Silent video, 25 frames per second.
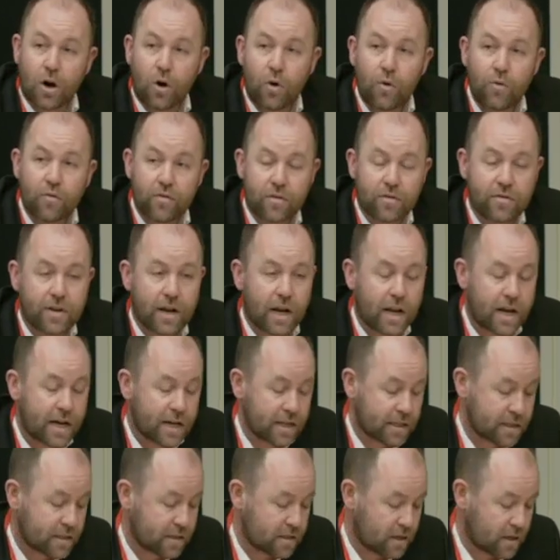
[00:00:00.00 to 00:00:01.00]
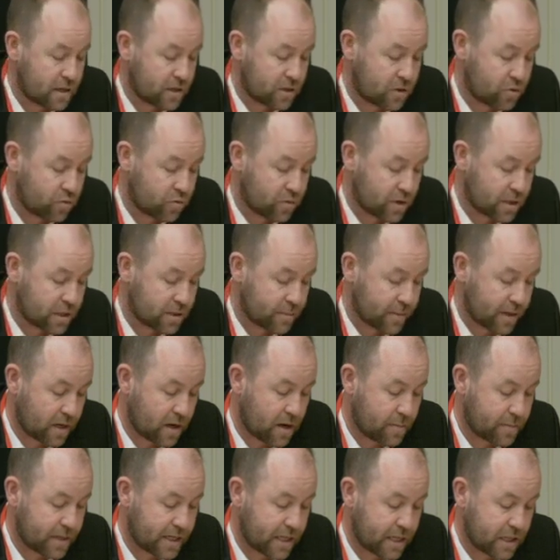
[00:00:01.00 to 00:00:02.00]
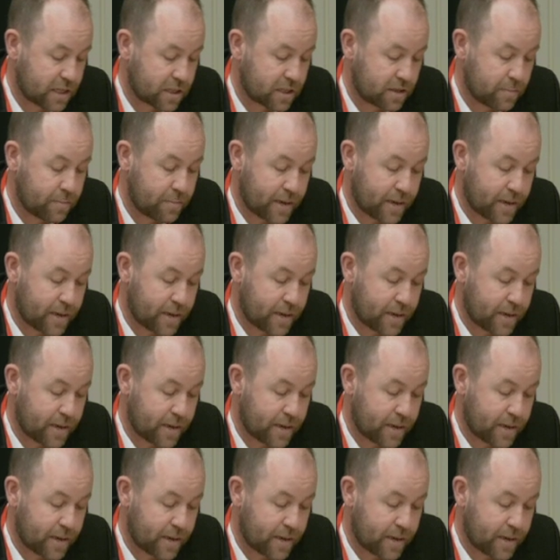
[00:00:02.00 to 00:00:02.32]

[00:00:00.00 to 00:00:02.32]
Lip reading: over-reliance on tourism accommodation